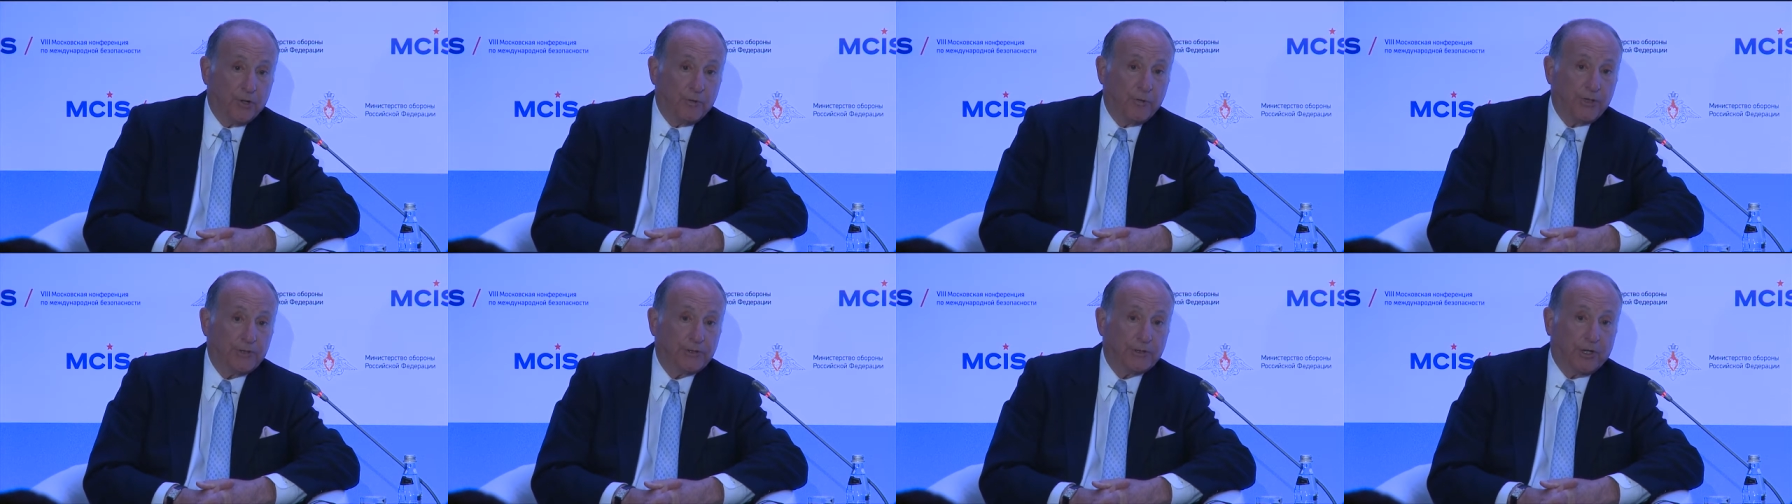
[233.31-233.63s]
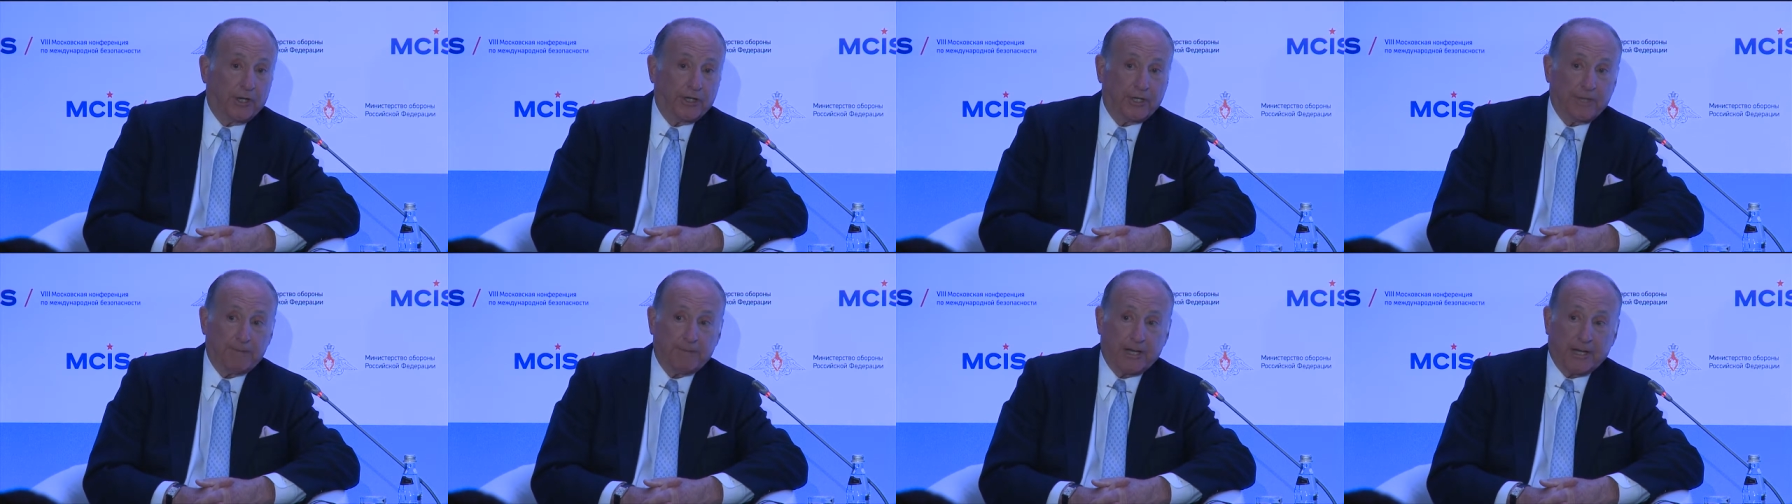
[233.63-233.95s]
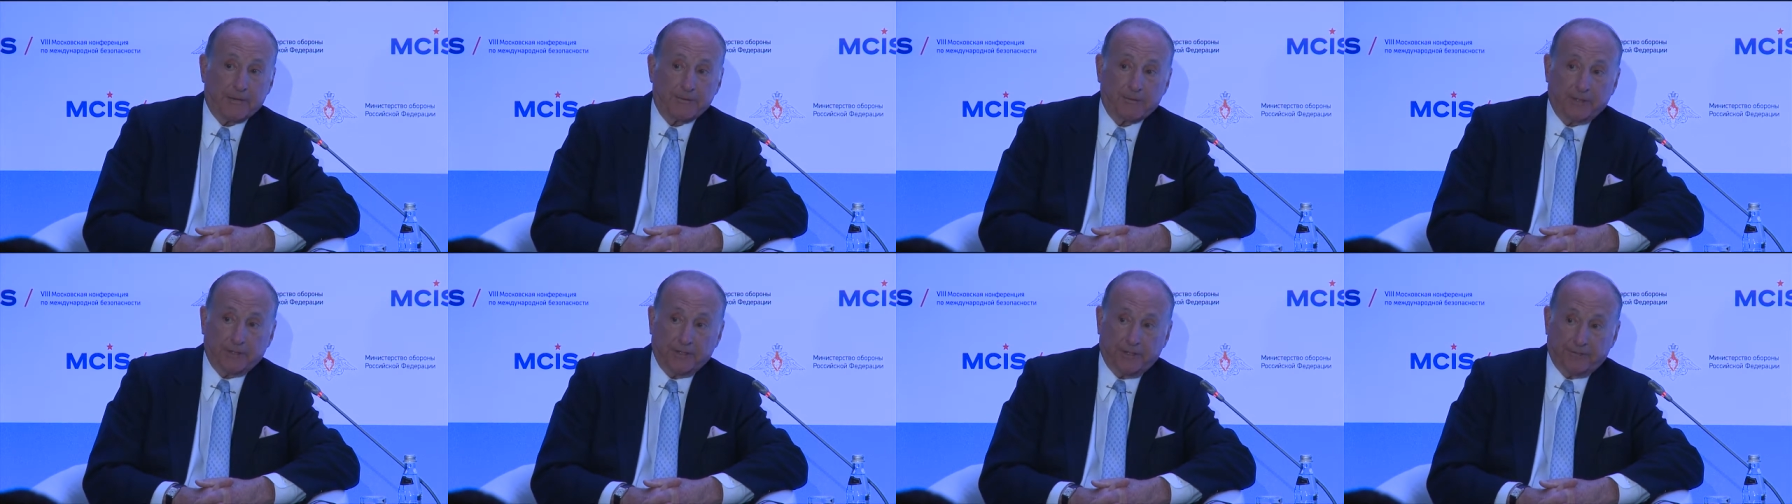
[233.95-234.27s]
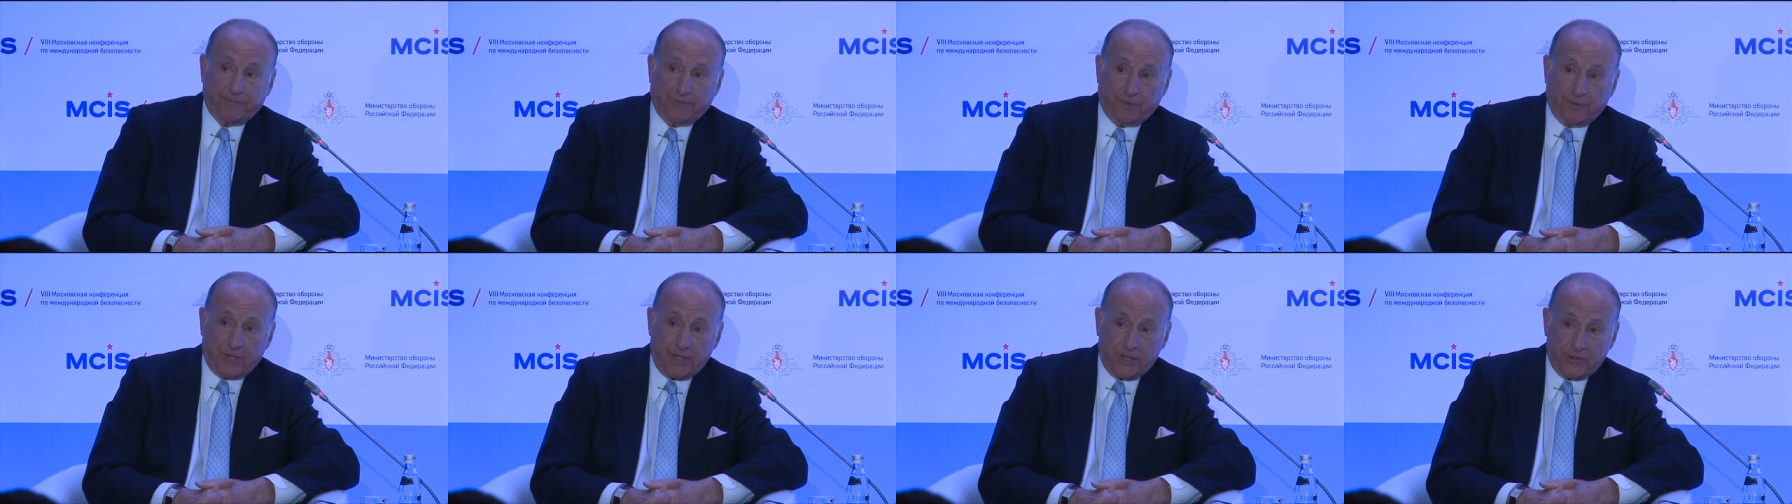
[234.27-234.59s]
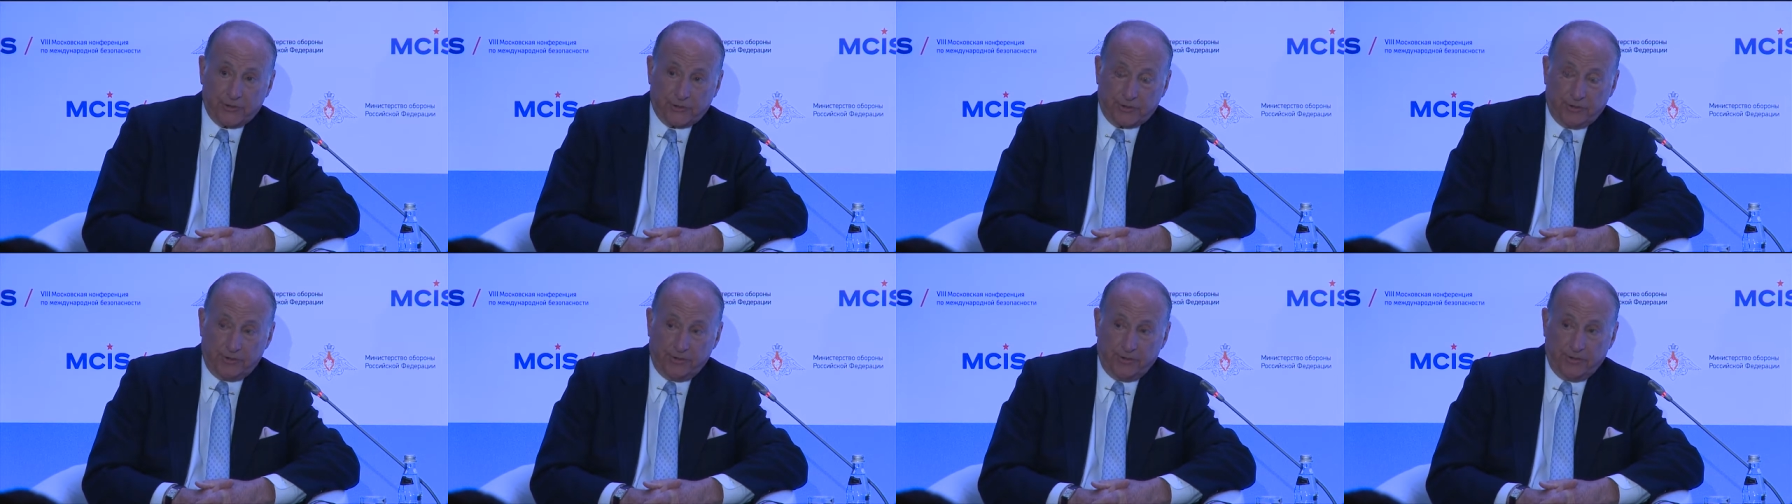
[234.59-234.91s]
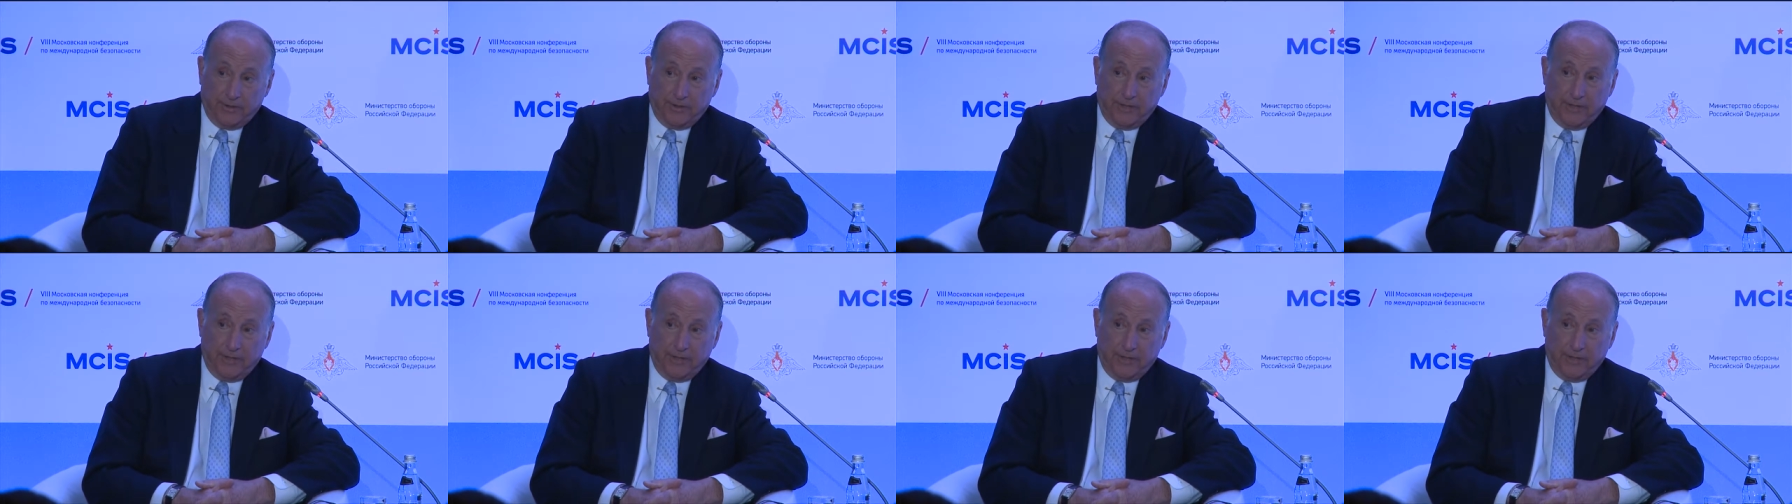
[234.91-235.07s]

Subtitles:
we talk about proliferation,